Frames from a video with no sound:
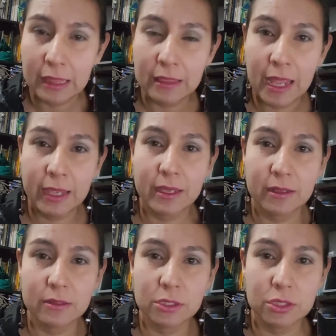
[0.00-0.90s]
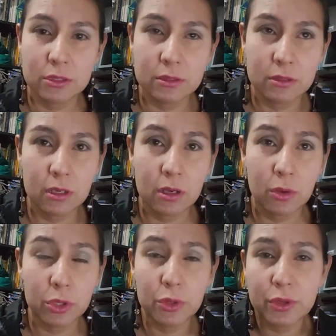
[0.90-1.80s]
Like
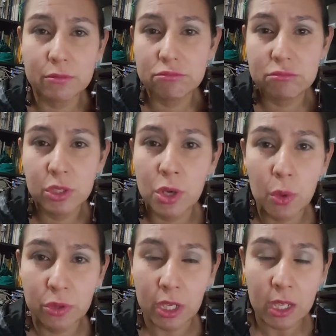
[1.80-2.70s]
you know